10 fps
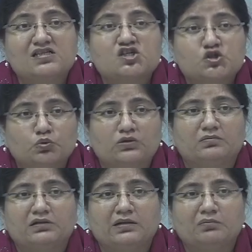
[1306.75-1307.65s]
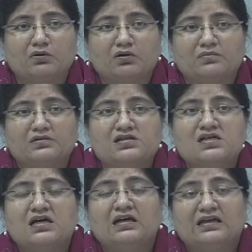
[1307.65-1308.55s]
Suitable employment
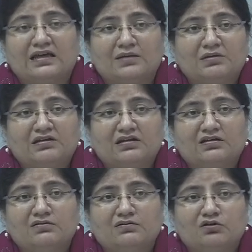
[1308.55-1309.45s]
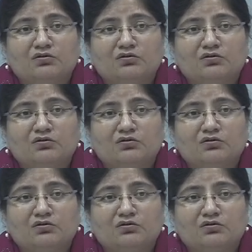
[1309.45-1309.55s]
can be taken,